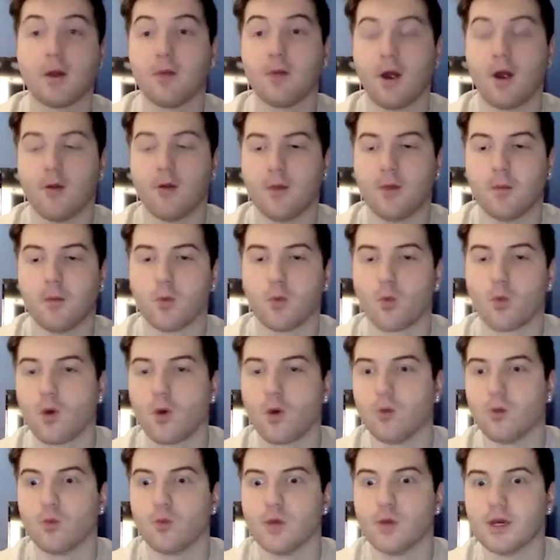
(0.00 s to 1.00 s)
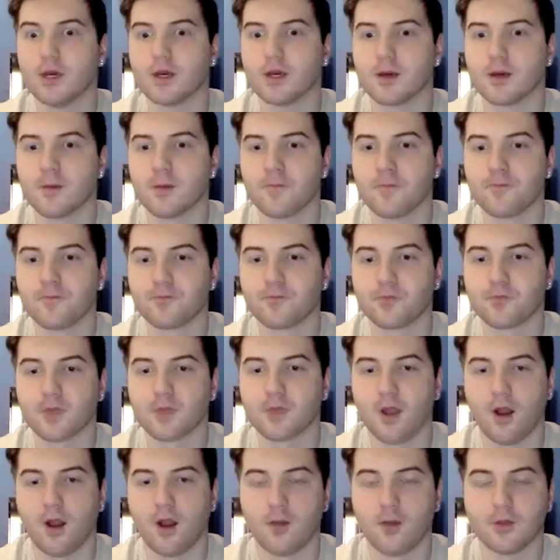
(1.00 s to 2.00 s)
I remember one week,
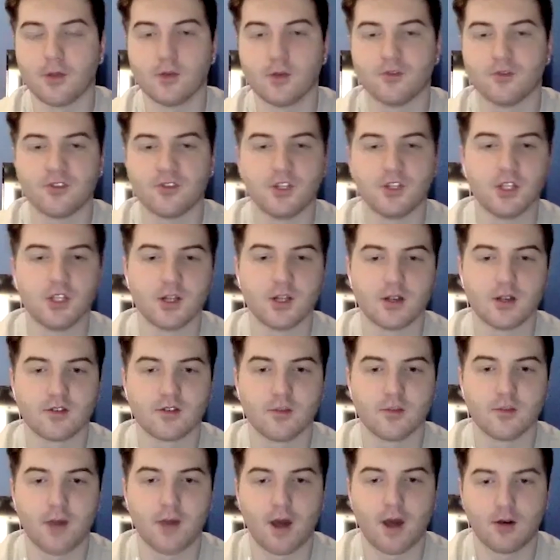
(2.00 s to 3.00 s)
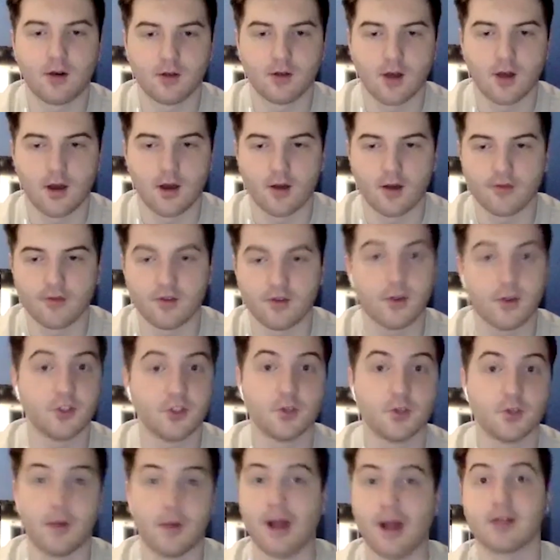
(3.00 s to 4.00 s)
he was teaching us about very
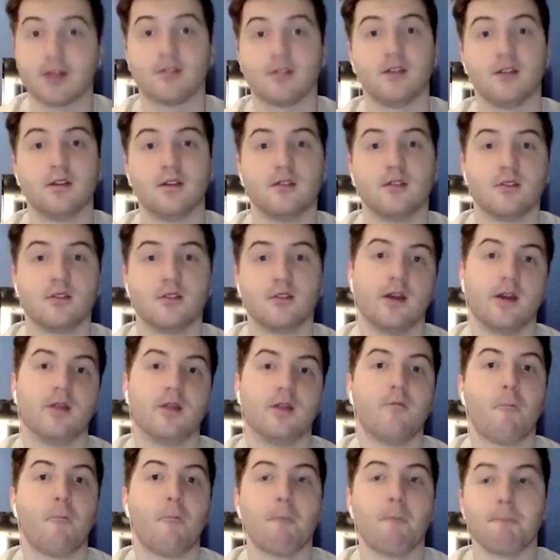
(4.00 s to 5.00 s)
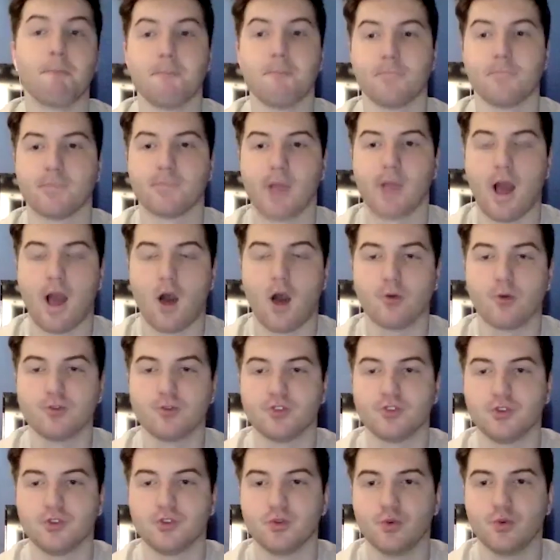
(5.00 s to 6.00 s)
dramatic scenes and how
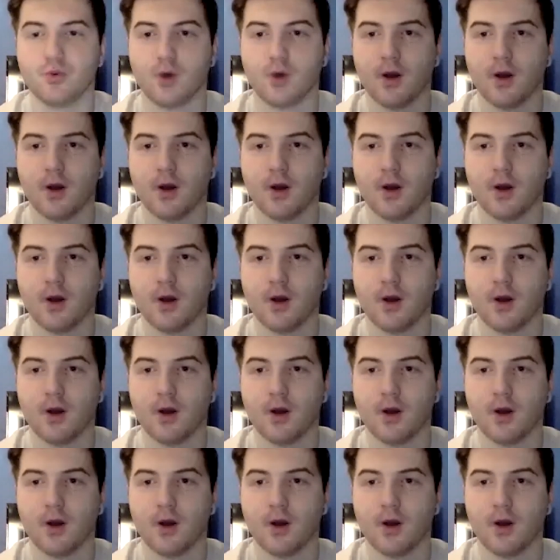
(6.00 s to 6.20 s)
to